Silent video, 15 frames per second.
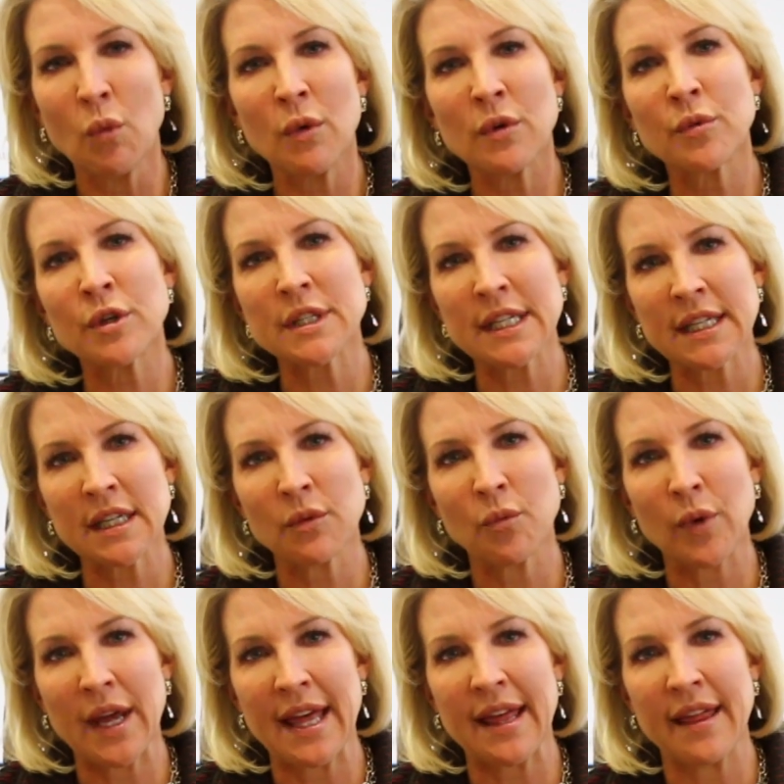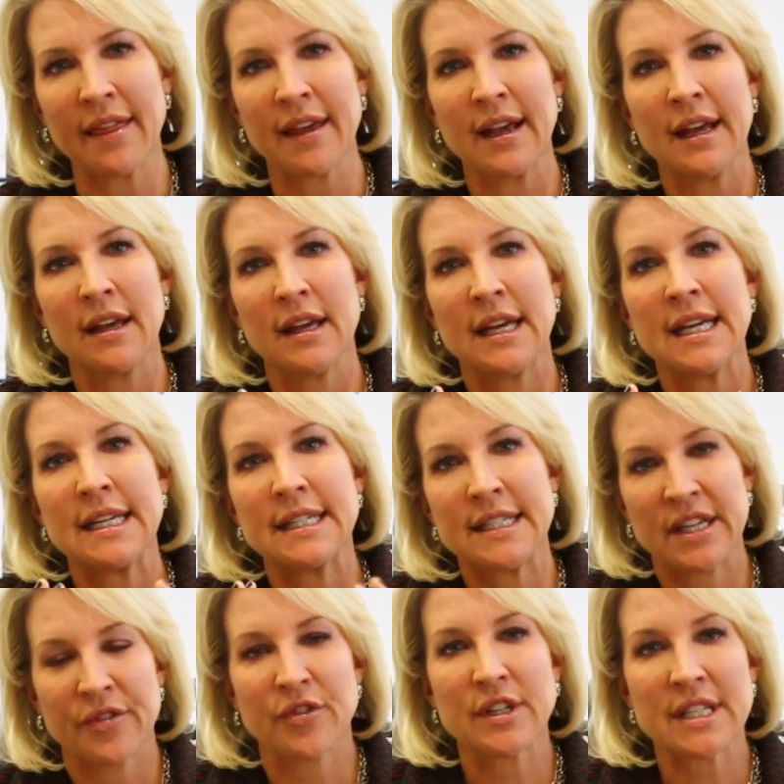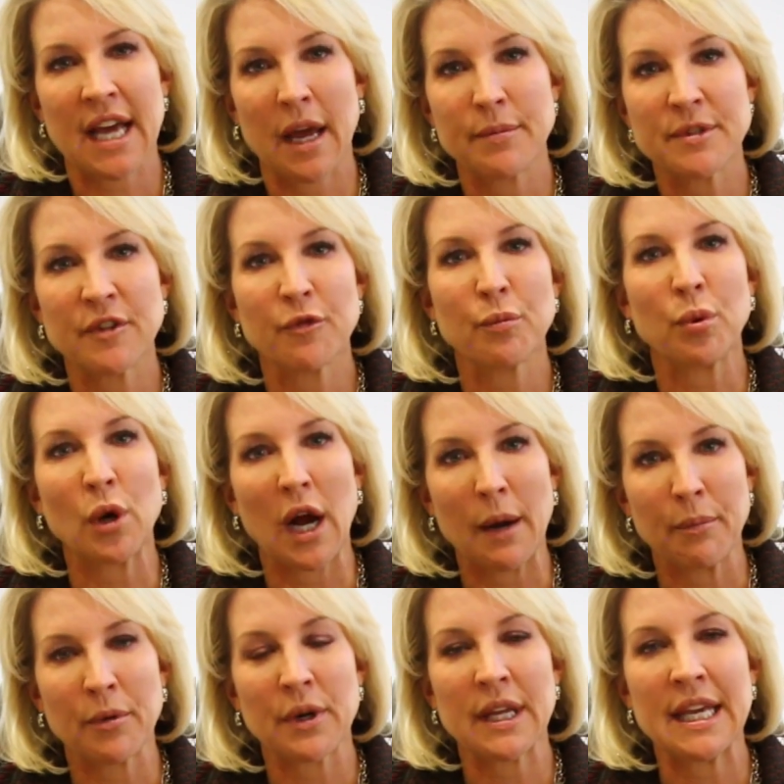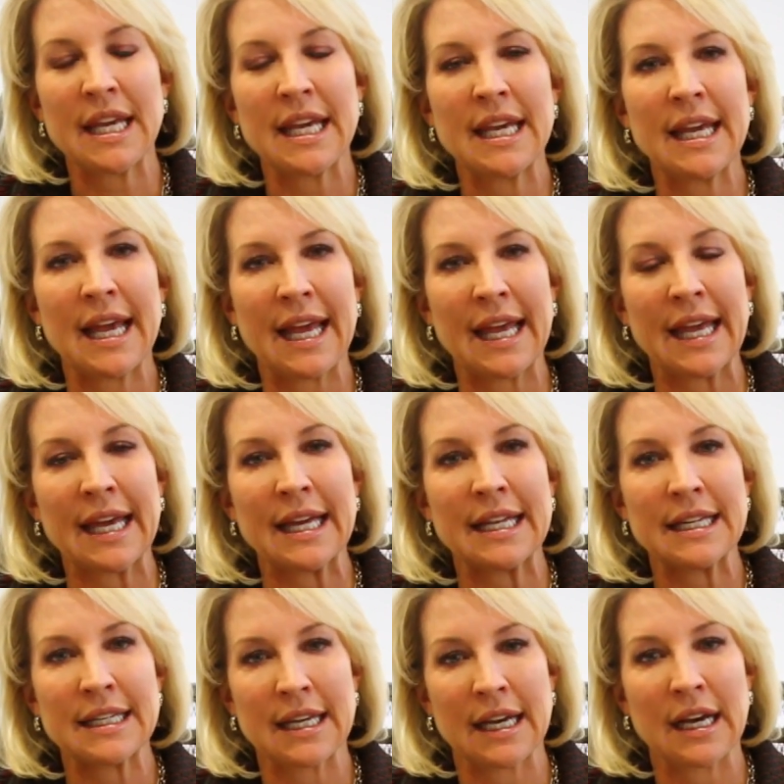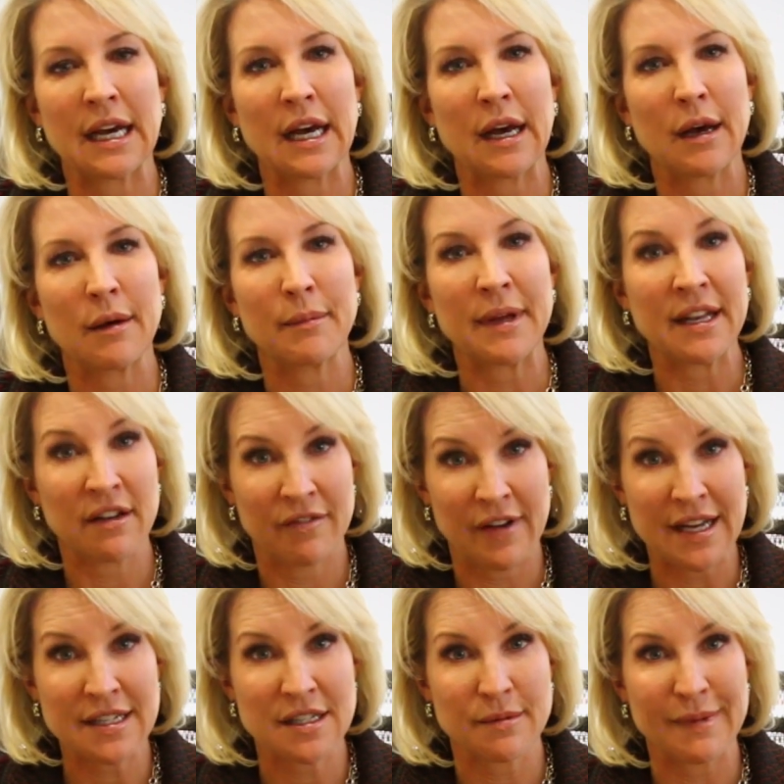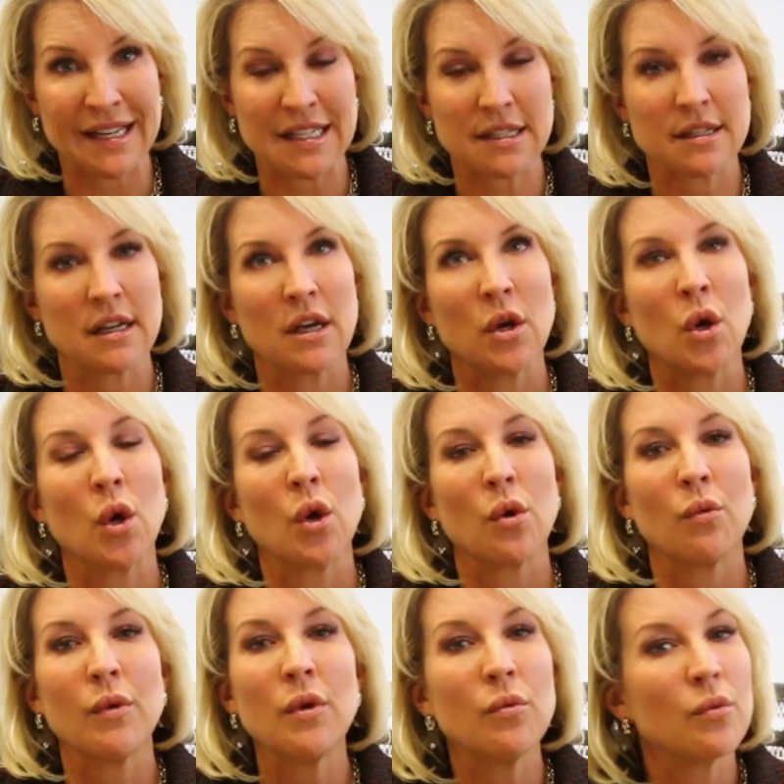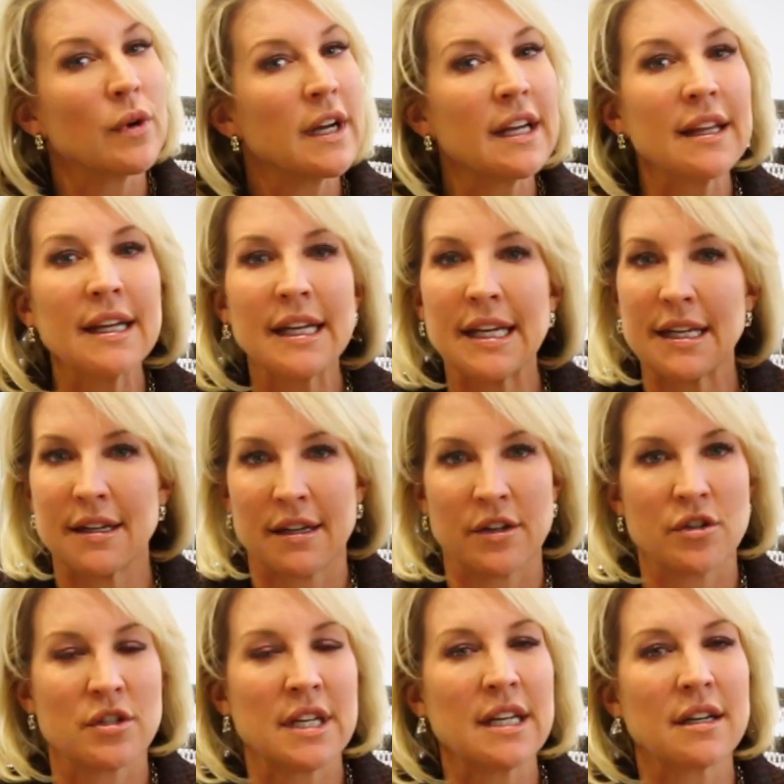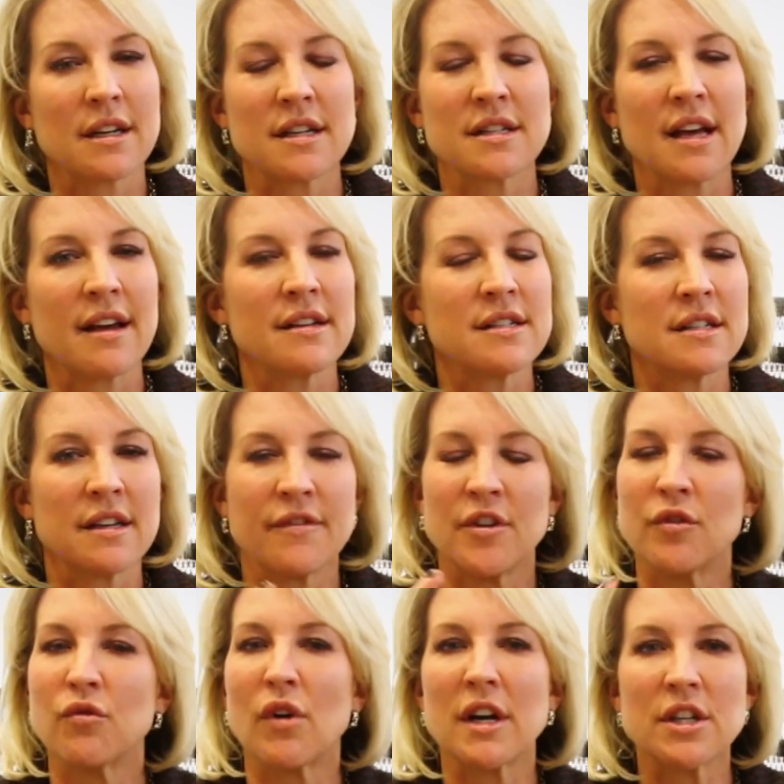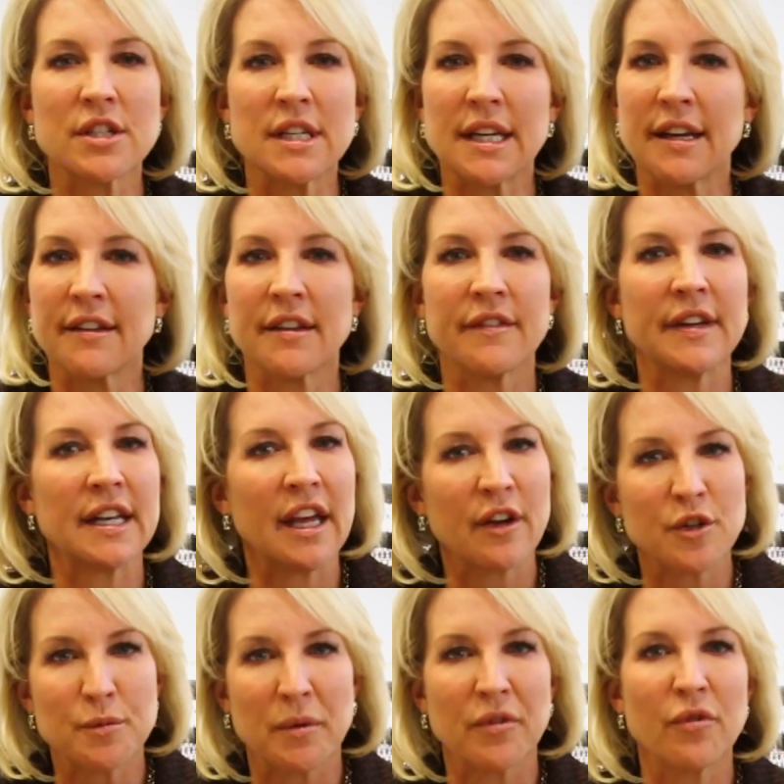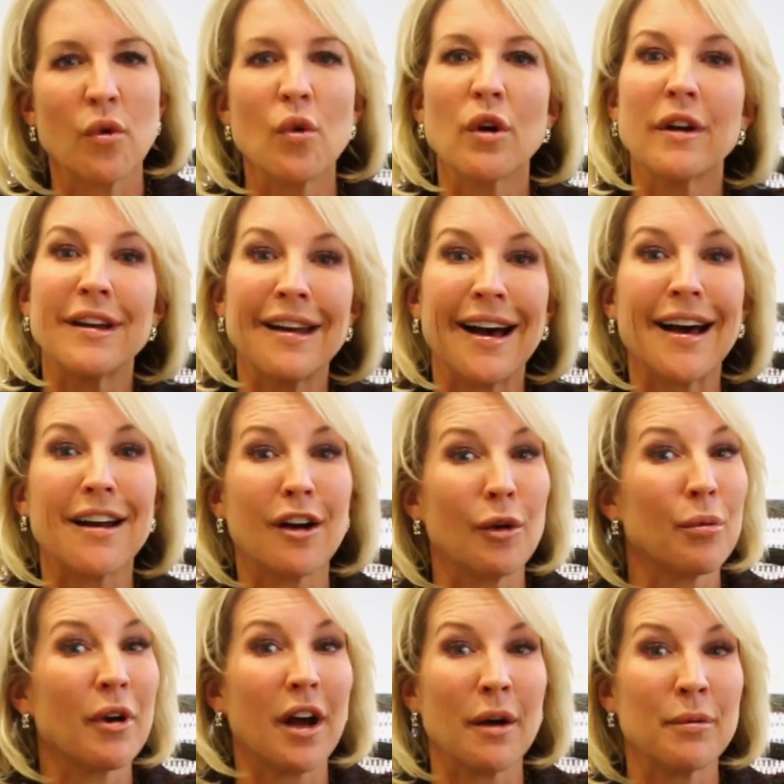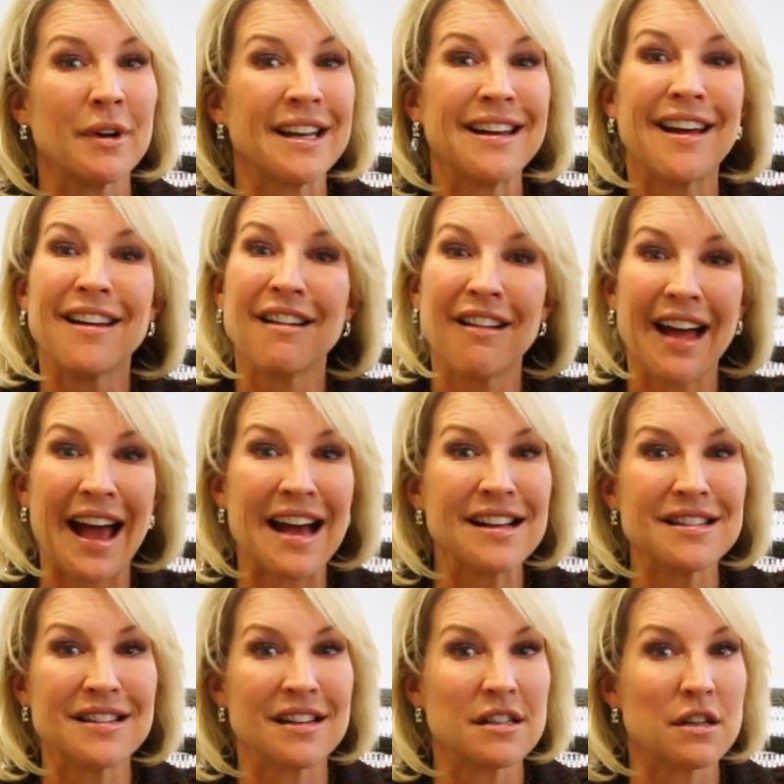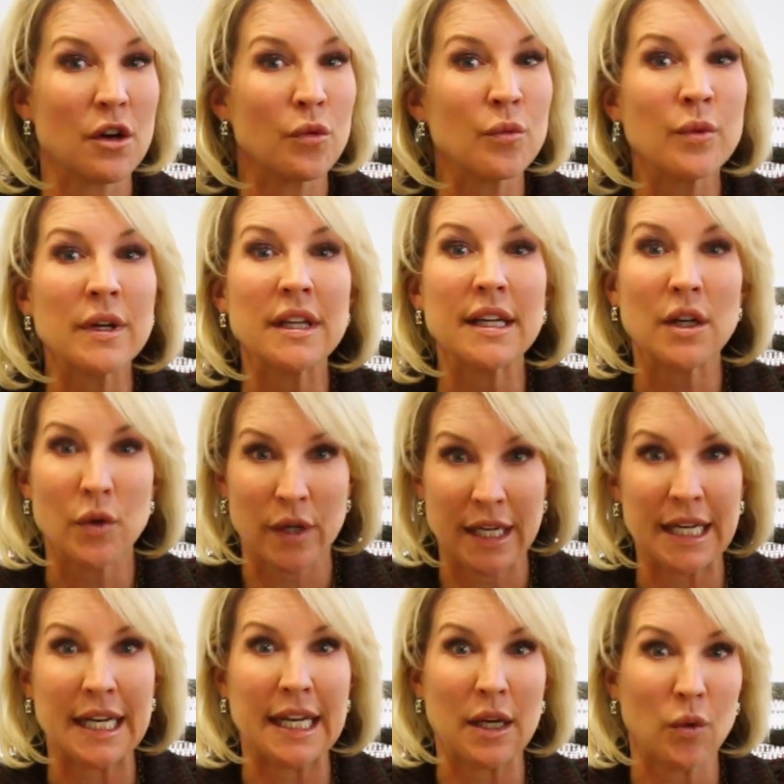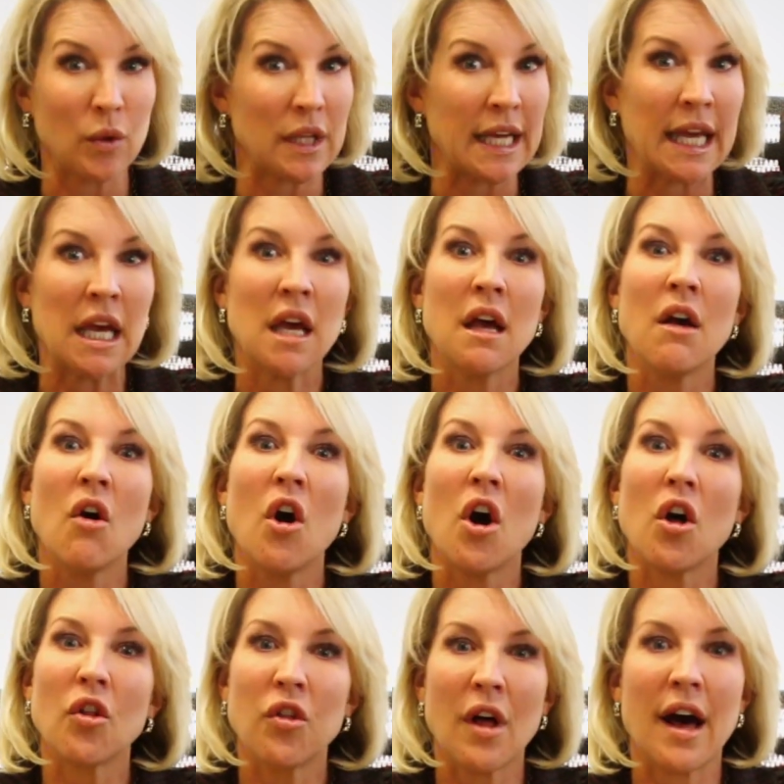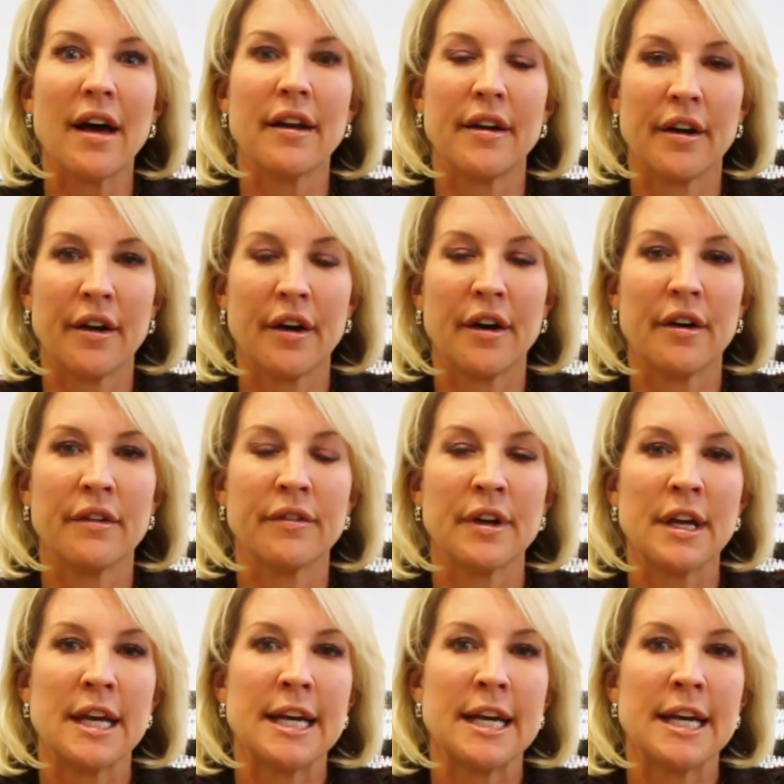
When we're dealing with different types of property and um, investments, we really need to understand because as if you've watched any of the videos before, not all property, not all assets are really created equally. A lot of